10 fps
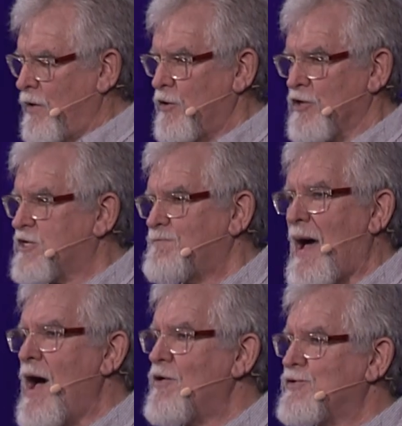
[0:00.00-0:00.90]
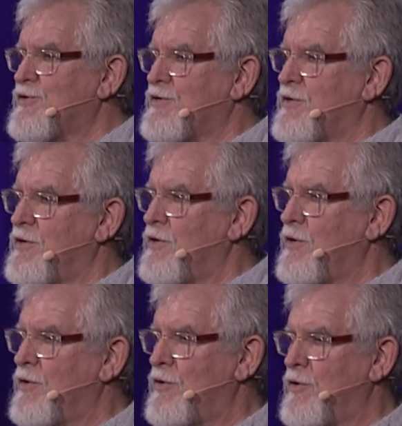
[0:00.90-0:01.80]
Your spouse,
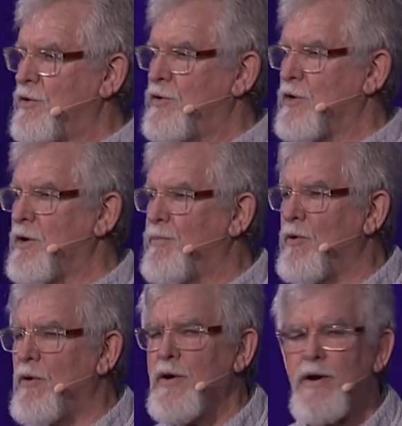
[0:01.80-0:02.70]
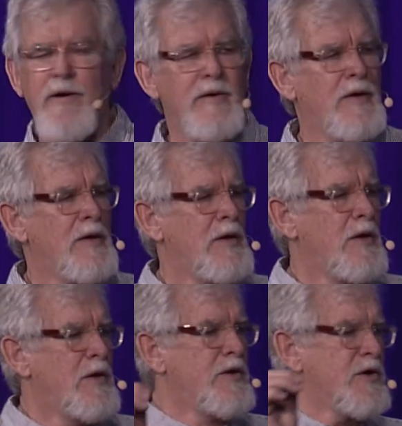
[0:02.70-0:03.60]
your employer,
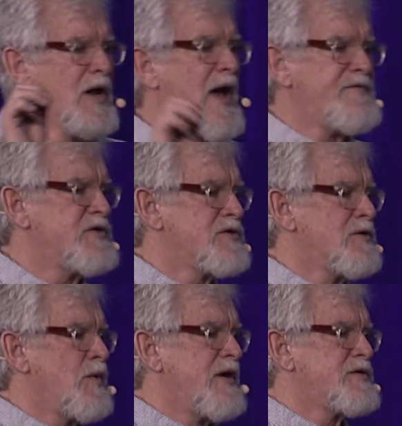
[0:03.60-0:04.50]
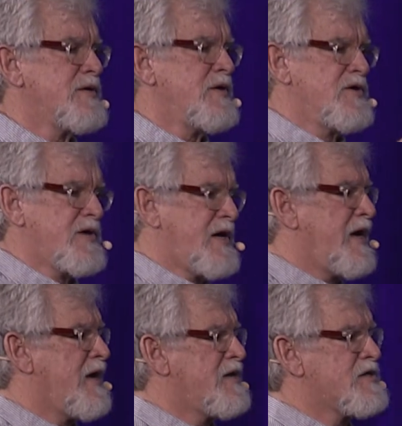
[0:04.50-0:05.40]
your life situation, your
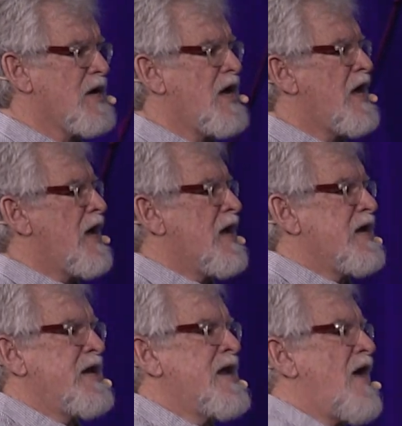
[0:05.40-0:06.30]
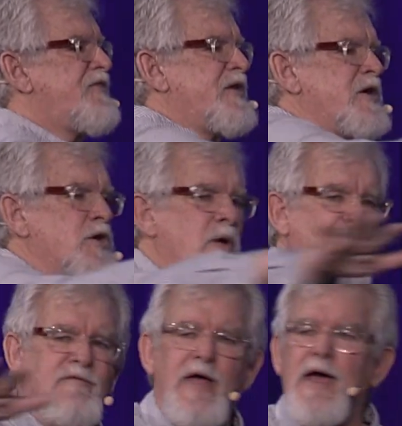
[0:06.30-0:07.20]
kids, Nothing you
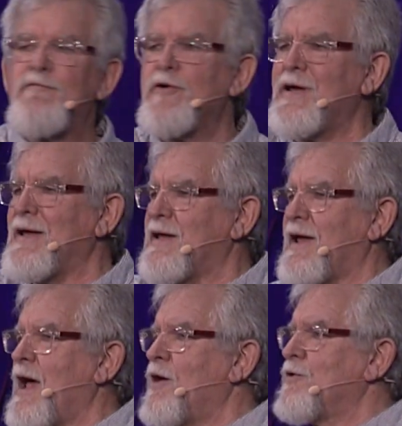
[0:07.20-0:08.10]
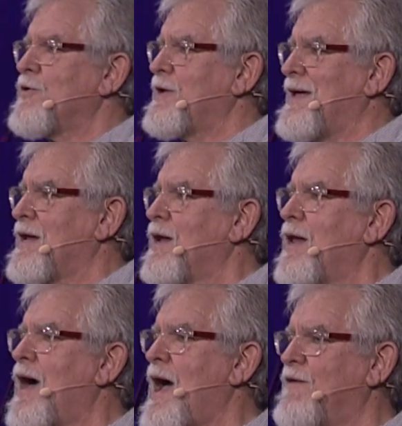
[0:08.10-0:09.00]
have ever encountered in
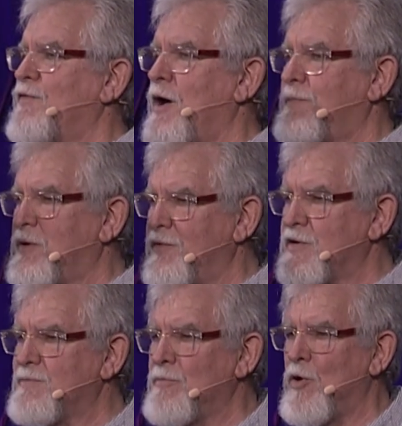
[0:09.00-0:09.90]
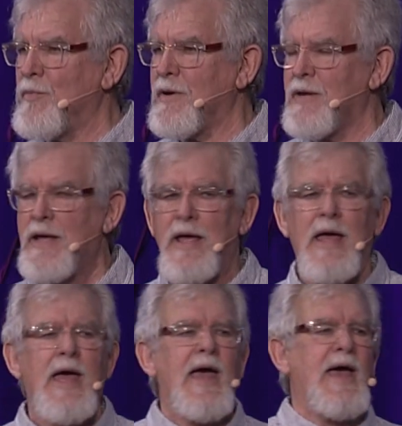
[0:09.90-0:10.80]
life up to this moment
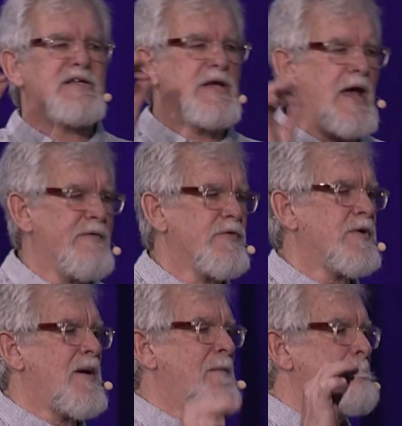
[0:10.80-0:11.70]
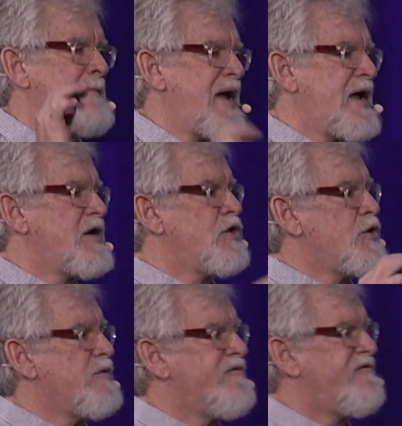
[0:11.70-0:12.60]
has ever made
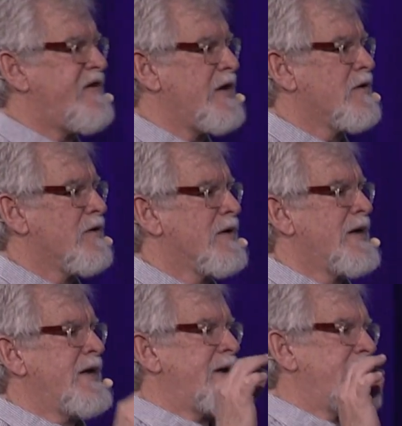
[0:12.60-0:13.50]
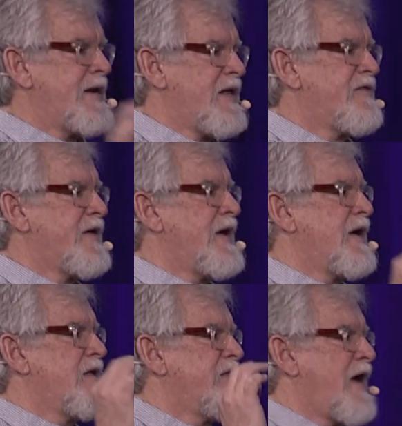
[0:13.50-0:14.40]
you feel
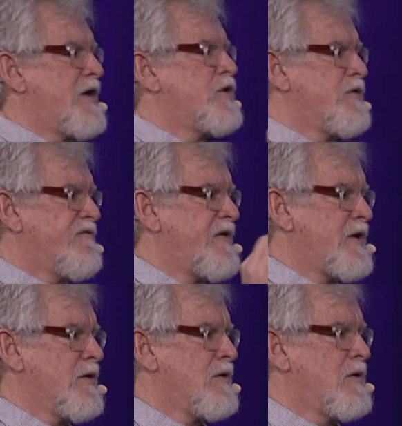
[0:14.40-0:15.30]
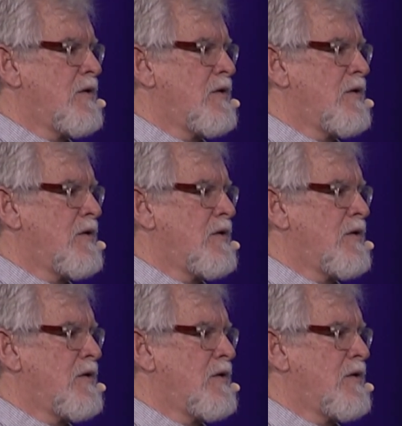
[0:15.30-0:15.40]
anything that you feel.